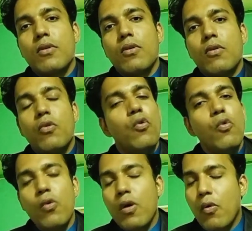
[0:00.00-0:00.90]
who
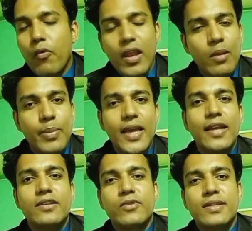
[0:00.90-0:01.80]
will be
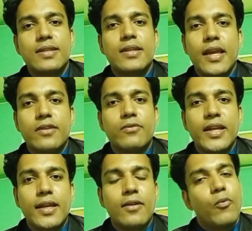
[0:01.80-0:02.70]
interested in
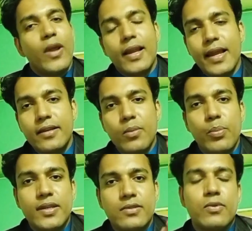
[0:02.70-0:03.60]
reading will get the
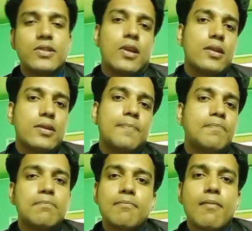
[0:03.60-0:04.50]
best result
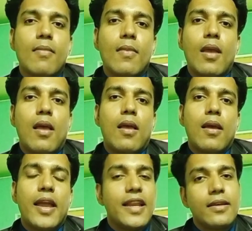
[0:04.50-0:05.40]

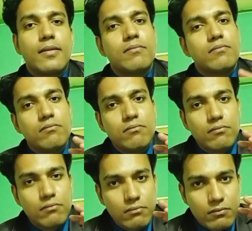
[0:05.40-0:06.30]
in
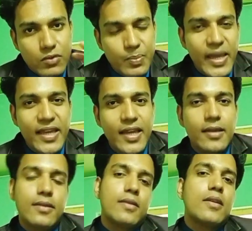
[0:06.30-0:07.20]
speaking
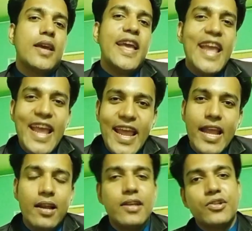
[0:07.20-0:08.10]

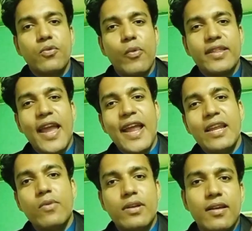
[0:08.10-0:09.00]
English with
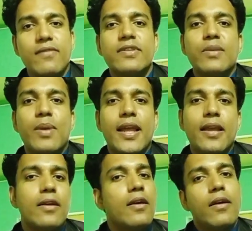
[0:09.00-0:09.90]
anyone comfortably
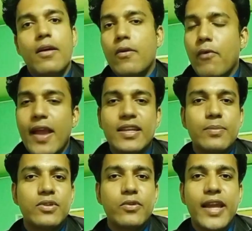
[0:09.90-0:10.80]
right
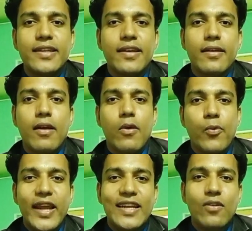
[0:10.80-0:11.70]
after getting
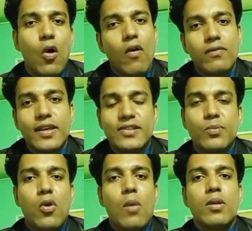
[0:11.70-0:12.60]
rid of these
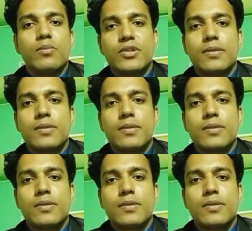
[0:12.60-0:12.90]
problems.